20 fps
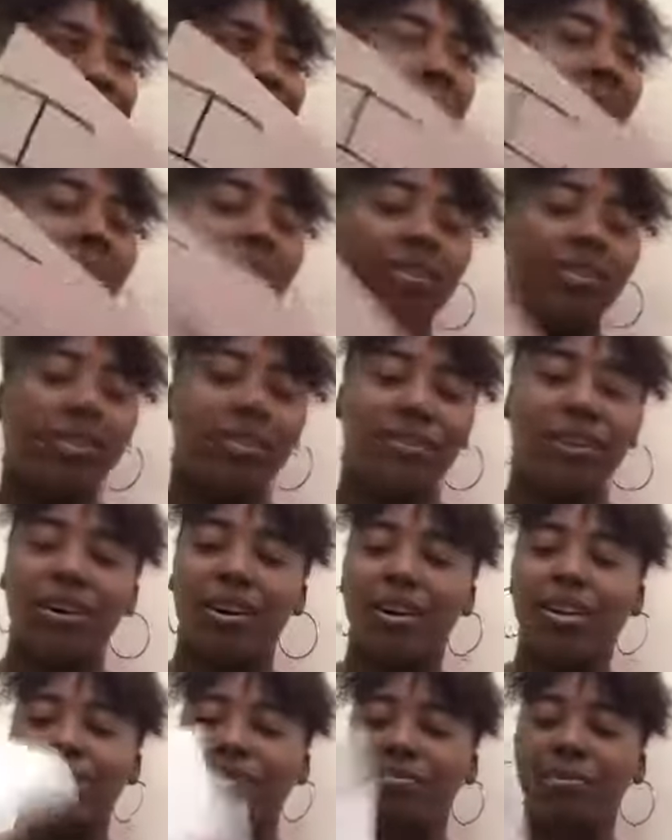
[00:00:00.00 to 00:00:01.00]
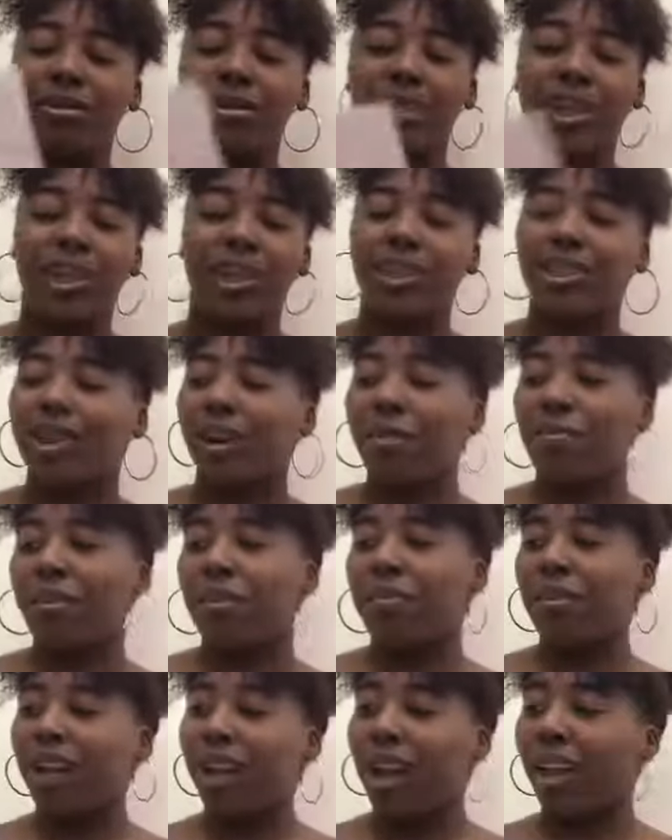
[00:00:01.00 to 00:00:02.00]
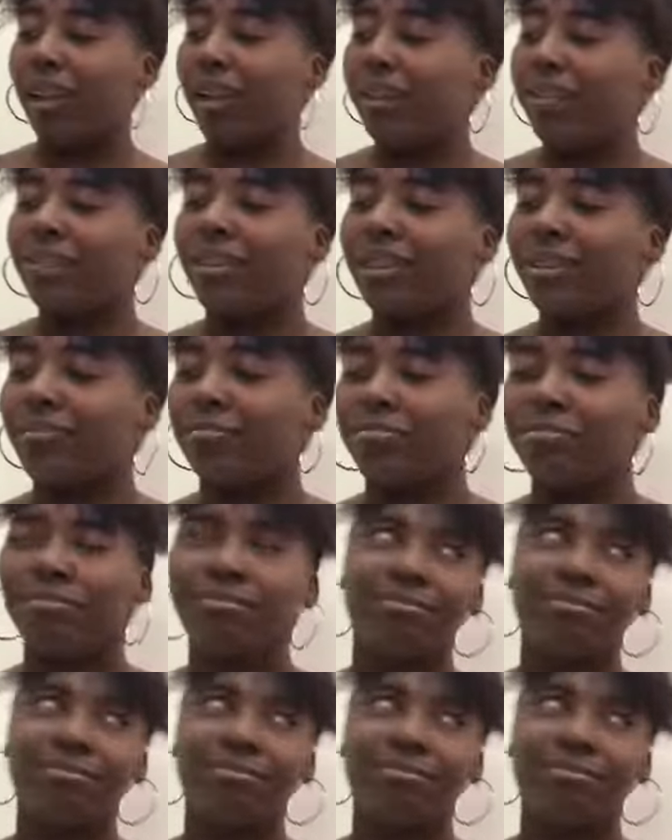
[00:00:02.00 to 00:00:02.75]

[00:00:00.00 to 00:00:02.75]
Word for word: I don't even feel comfortable telling certain people that I love them.